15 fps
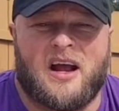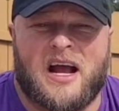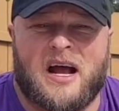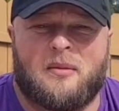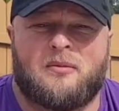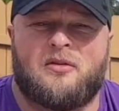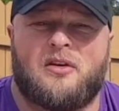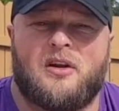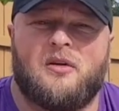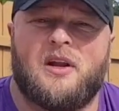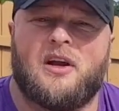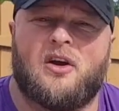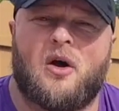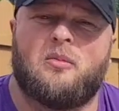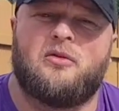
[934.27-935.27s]

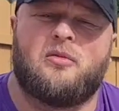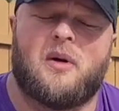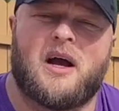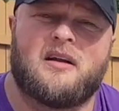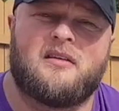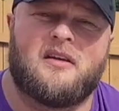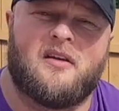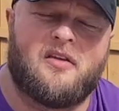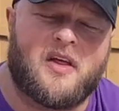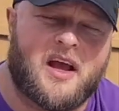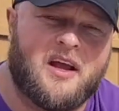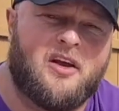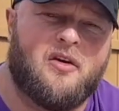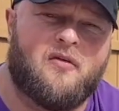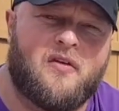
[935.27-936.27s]
Absolutely gobsmacked, and
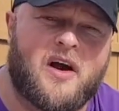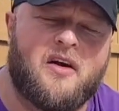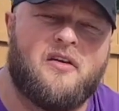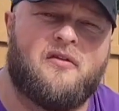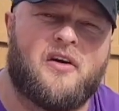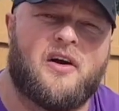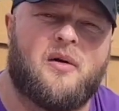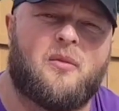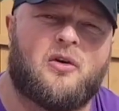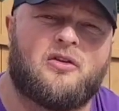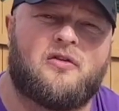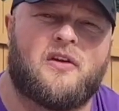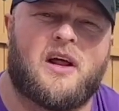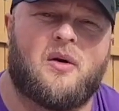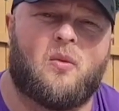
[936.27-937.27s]
thank you very, very
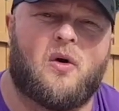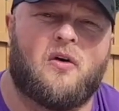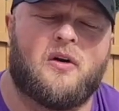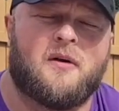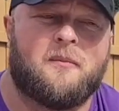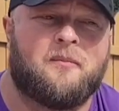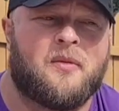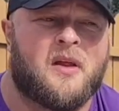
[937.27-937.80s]
much for that, Warren.